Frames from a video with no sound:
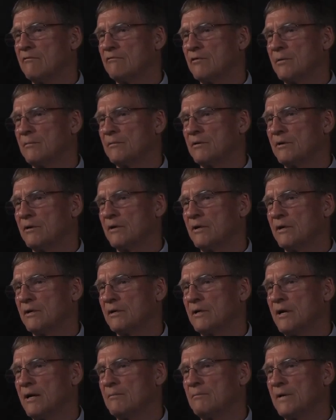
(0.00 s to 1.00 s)
from uh,
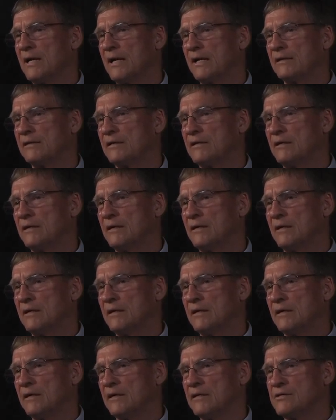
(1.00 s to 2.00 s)
combat
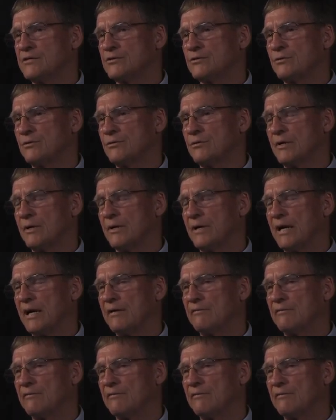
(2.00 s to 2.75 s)
is to uh,